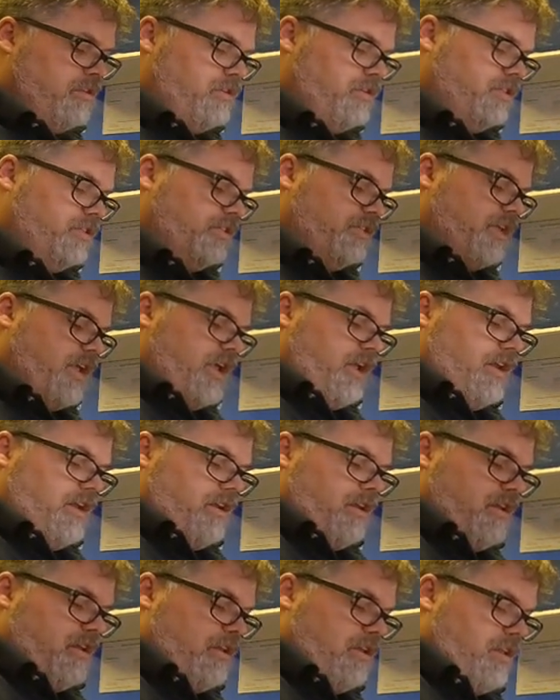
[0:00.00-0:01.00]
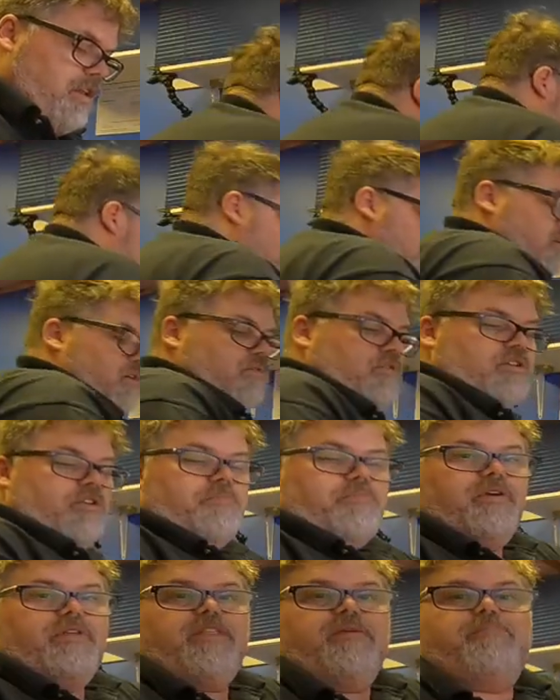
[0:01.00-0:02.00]
Just saying. When you're
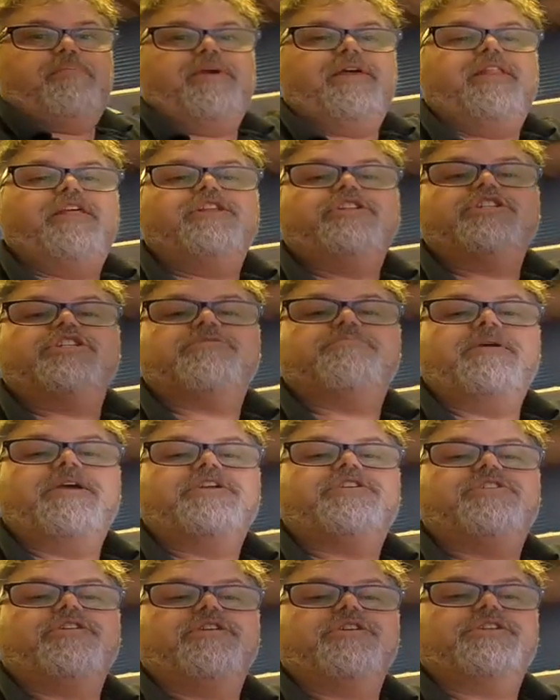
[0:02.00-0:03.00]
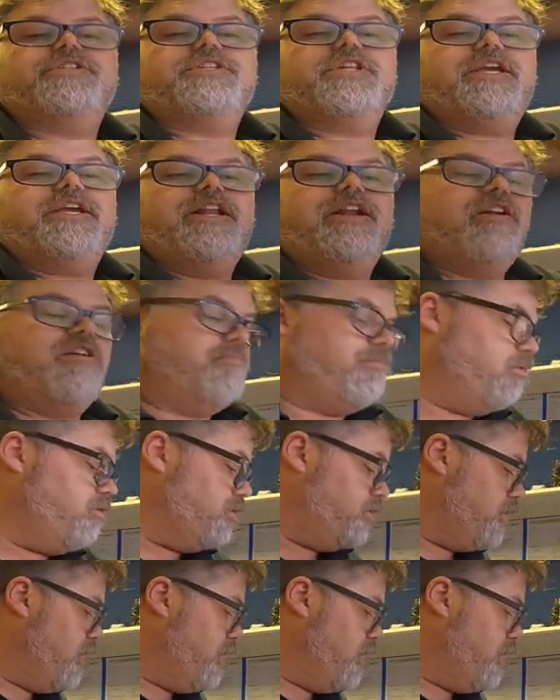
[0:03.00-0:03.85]
putting the pin in, just make sure it's sticking out of both